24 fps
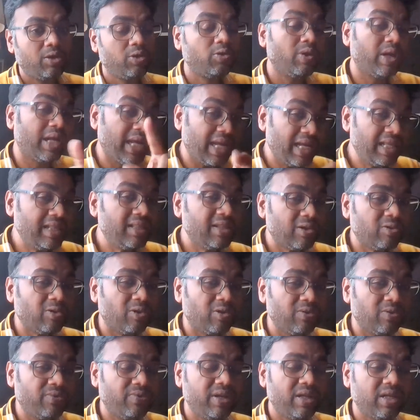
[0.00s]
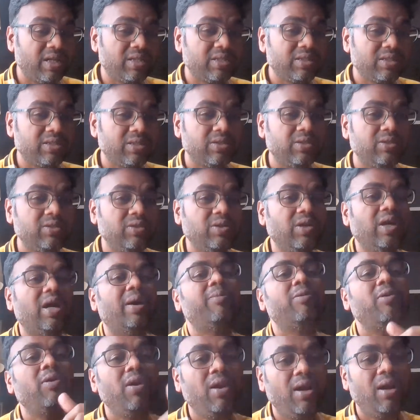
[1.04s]
To gain the confidence, you
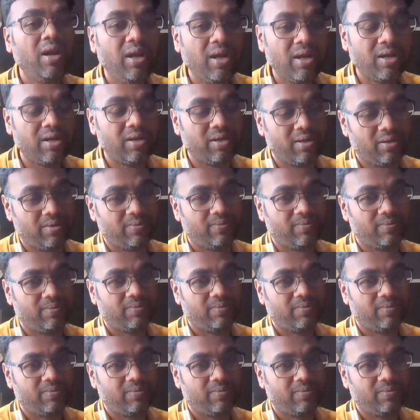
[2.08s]
have to learn.